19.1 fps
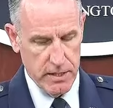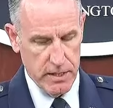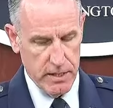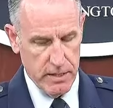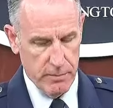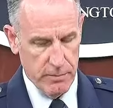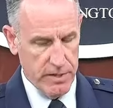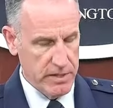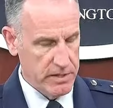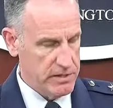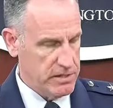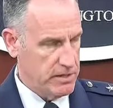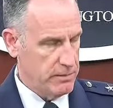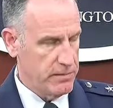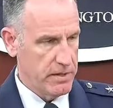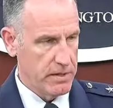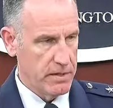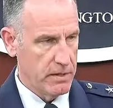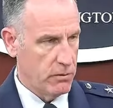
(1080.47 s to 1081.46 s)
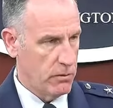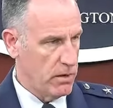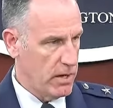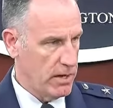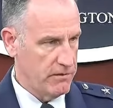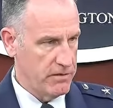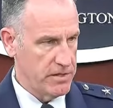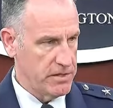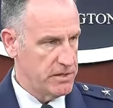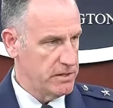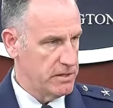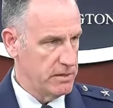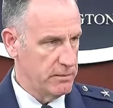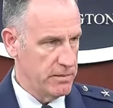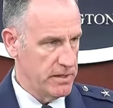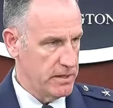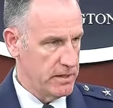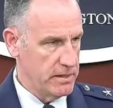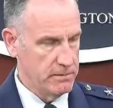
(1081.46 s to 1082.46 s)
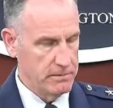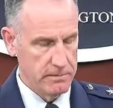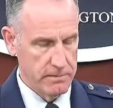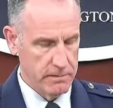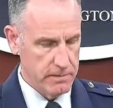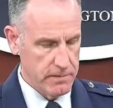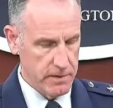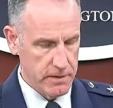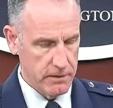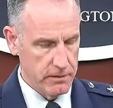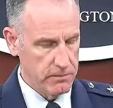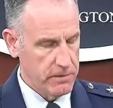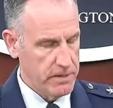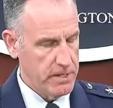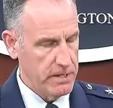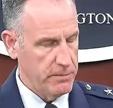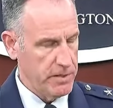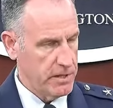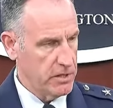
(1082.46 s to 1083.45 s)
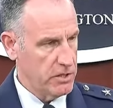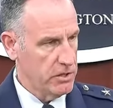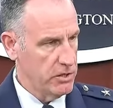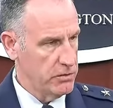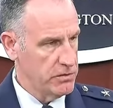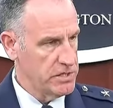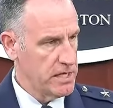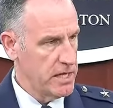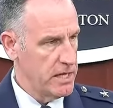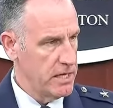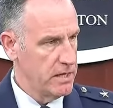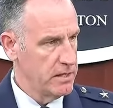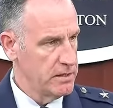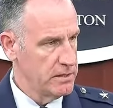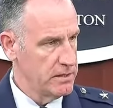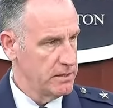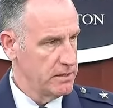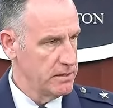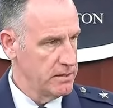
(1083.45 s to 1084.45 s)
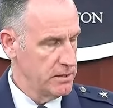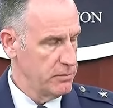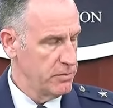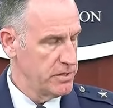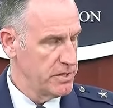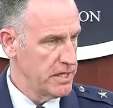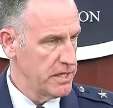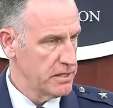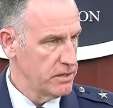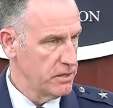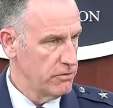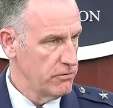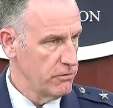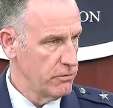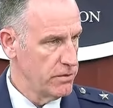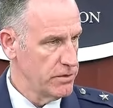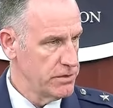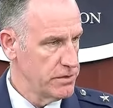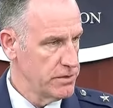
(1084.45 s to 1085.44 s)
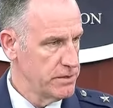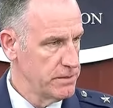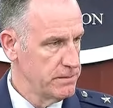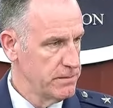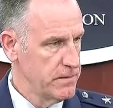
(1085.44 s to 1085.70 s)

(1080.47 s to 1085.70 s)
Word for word: uh, but it's something that we'll obviously be, you know, keeping a close eye on to, to protect our forces.